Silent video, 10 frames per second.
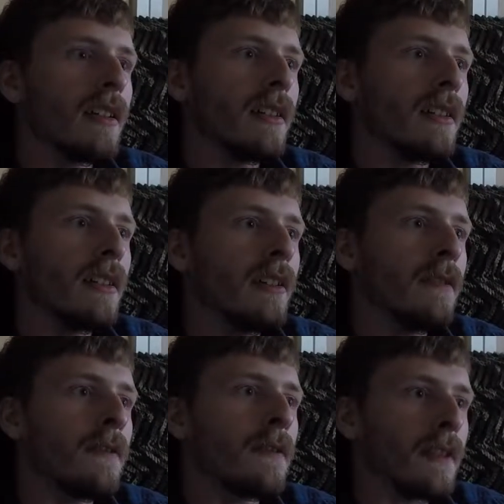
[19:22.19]

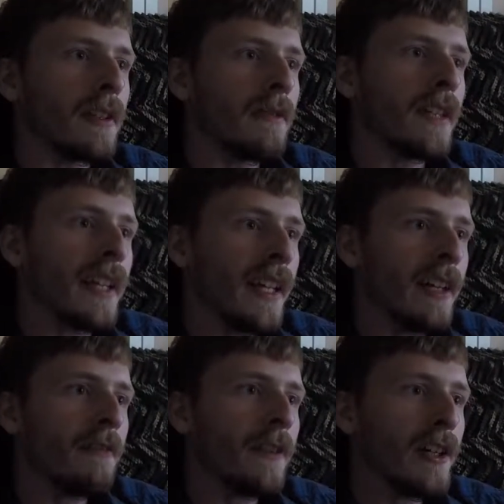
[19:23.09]
if if you can't
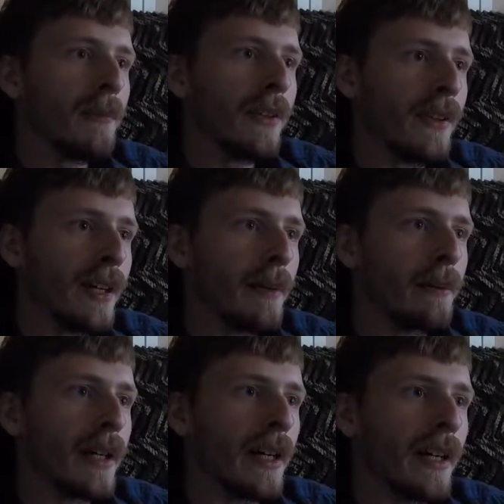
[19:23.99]
film
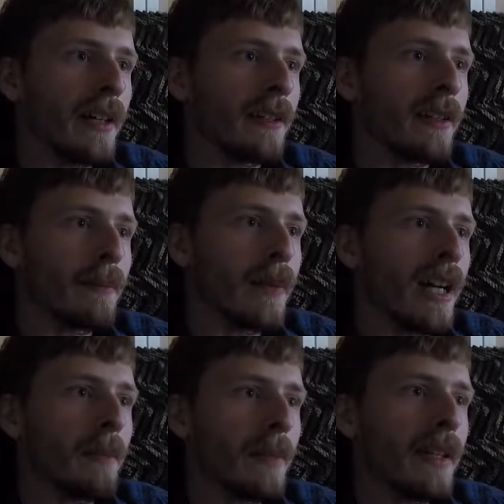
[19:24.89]
somebody, they
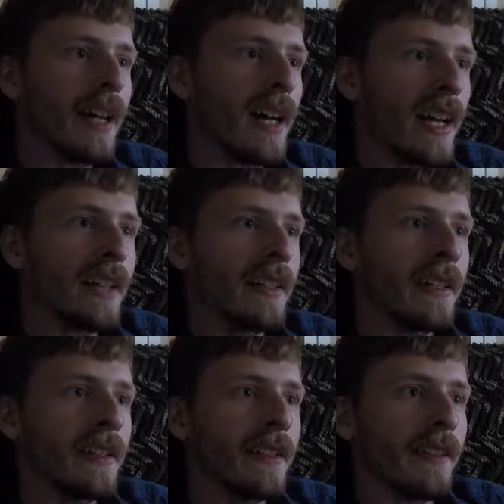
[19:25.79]
might be
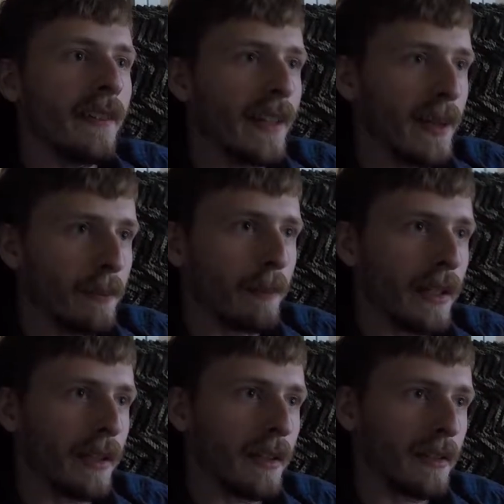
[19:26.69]
hiding
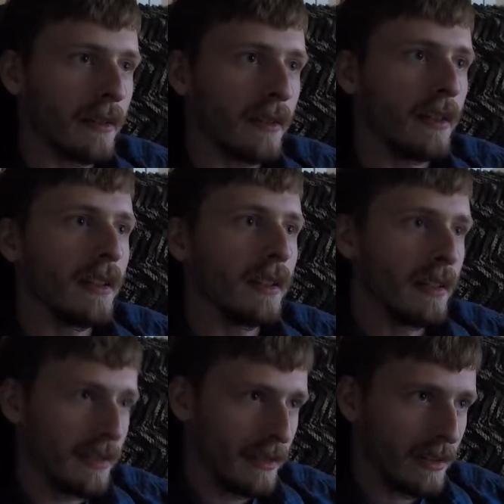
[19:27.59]
something.
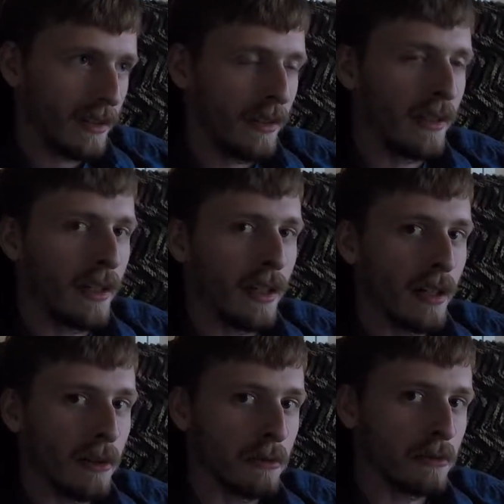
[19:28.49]

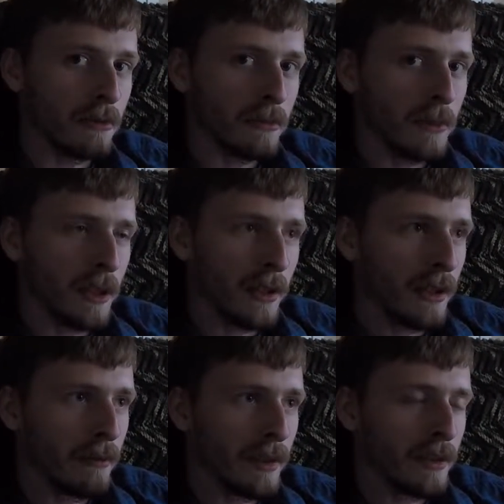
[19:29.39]
So, you know,
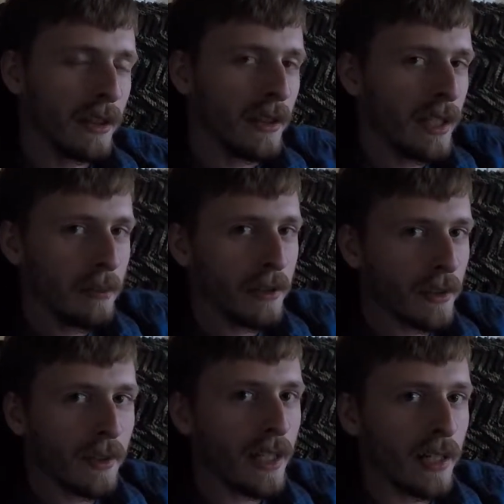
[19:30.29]
which the neighbor is
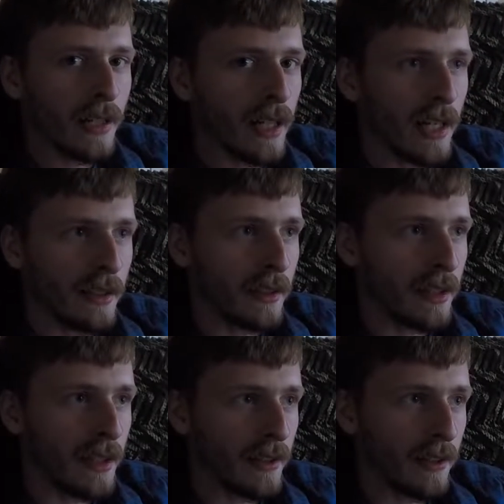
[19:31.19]
not hiding
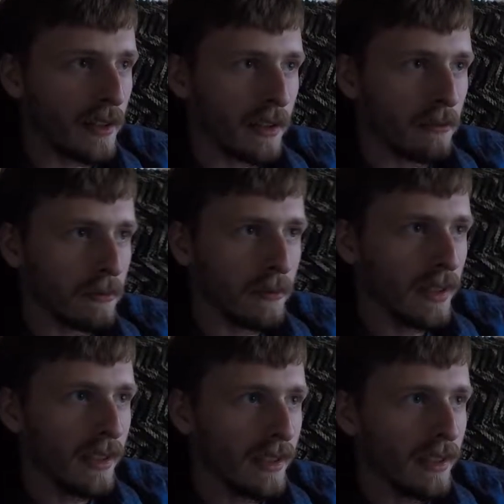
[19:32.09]
nothing.
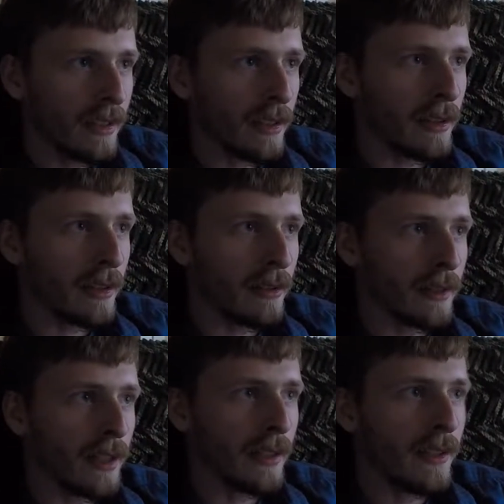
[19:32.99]
You know, that's